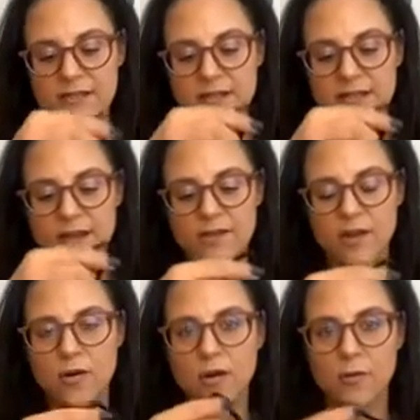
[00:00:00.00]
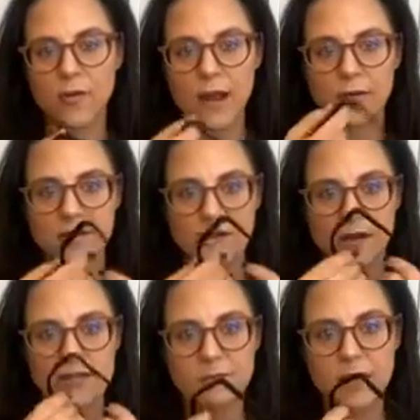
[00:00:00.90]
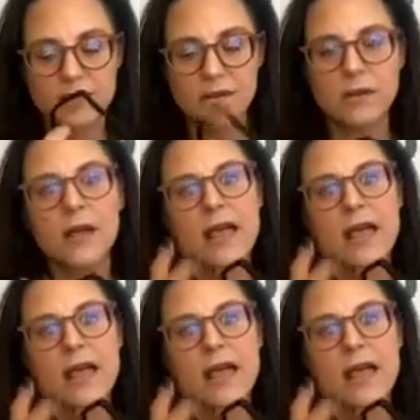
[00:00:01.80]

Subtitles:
designed to go around the dog's muzzle